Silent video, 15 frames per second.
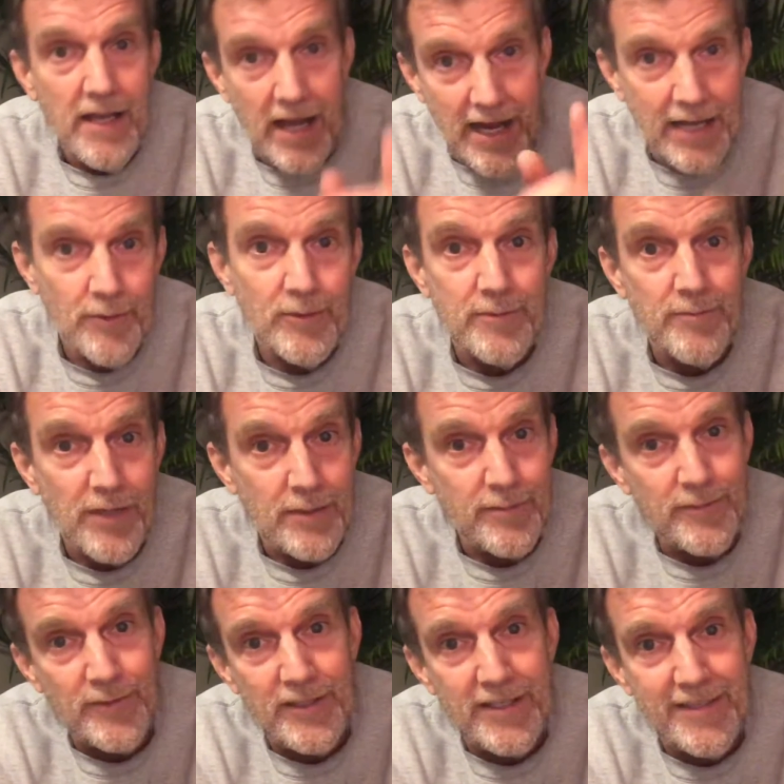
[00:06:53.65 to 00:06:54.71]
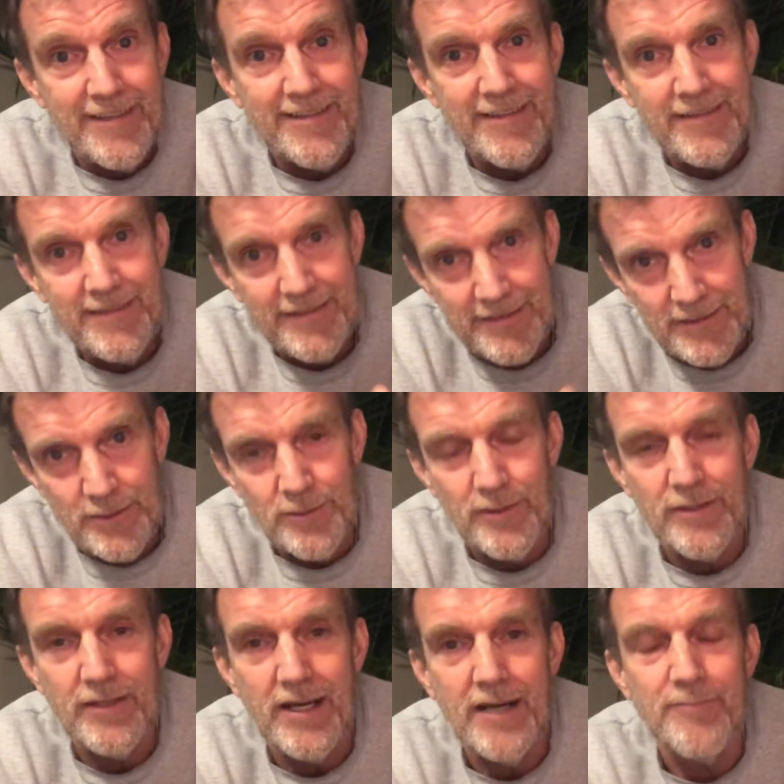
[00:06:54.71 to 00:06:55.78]
I would probably do
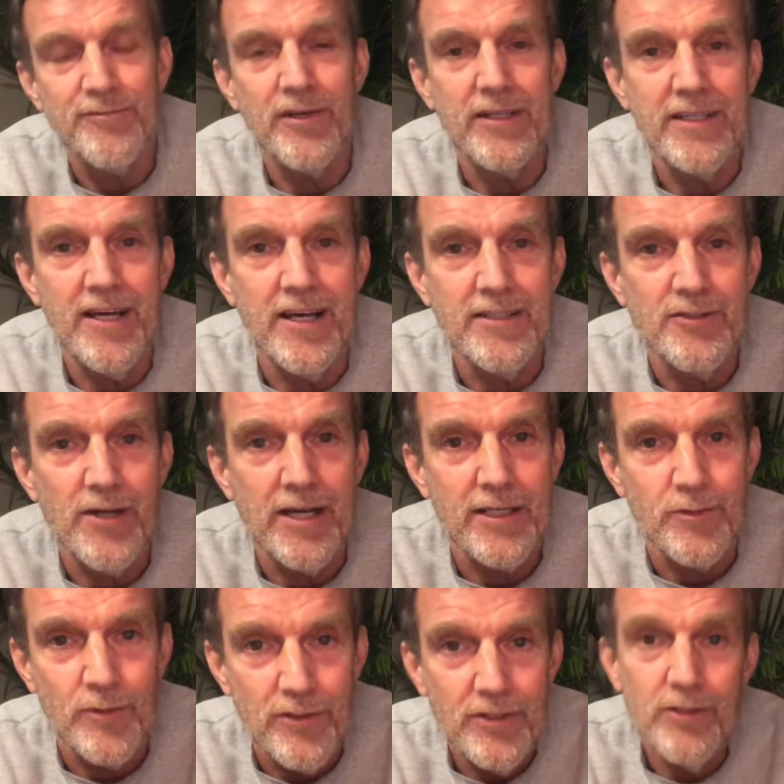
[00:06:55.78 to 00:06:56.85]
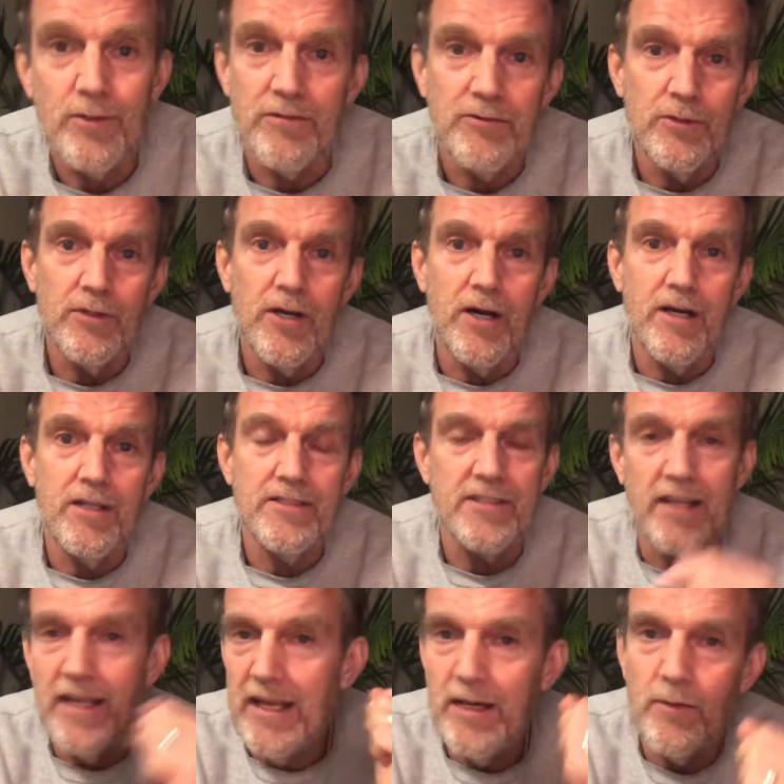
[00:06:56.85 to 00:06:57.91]
an upfront contract with you. If you called and
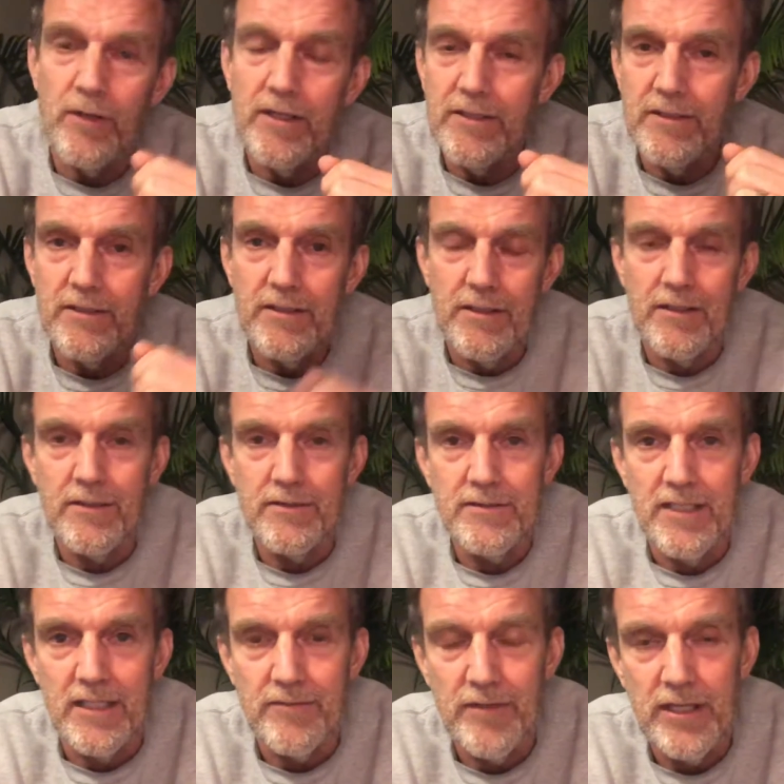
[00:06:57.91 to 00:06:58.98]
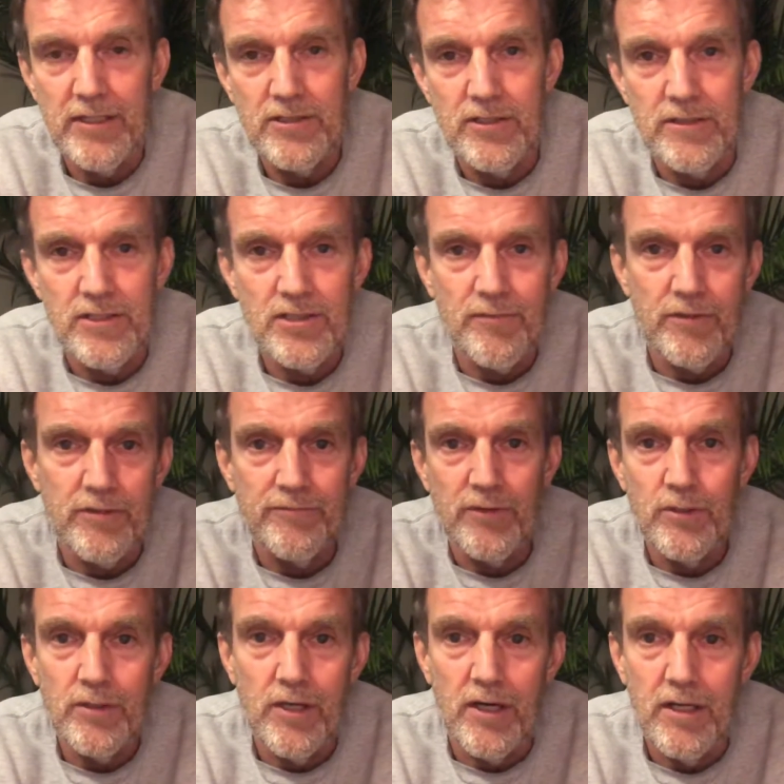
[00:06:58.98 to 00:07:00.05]
said, hey, I want to take advantage of this free
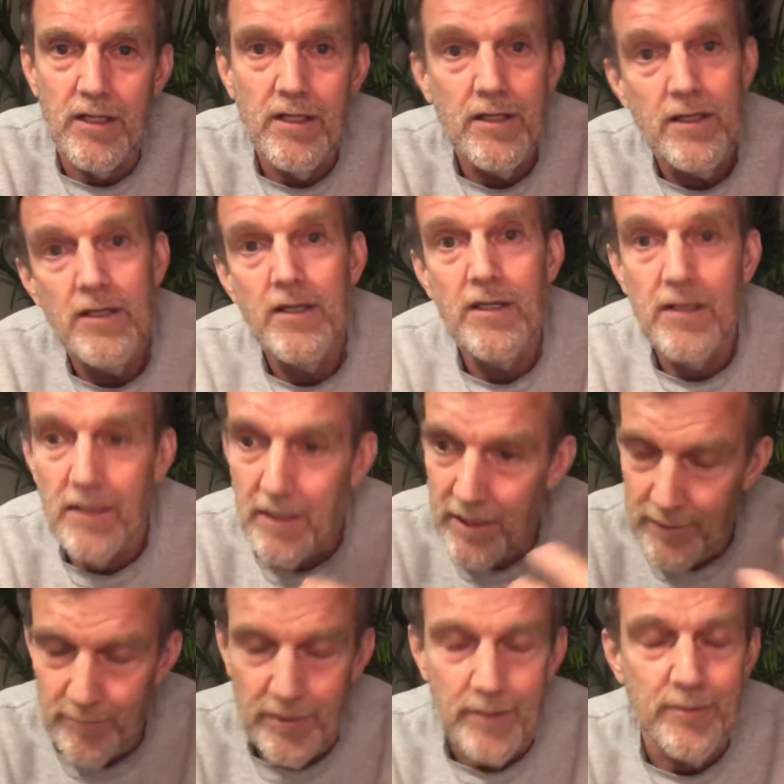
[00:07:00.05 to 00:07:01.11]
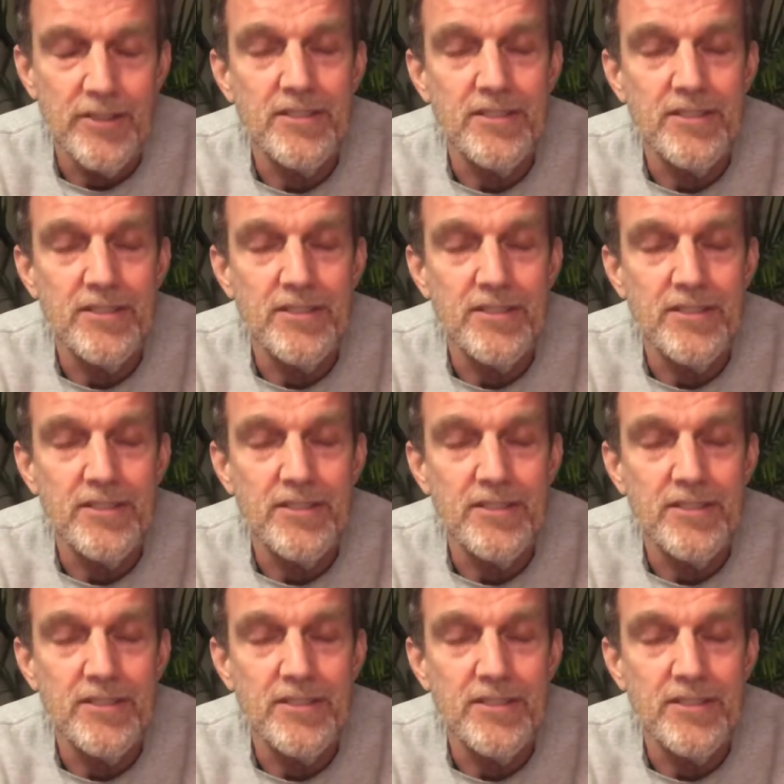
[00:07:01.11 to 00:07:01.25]
phone call, I'd probably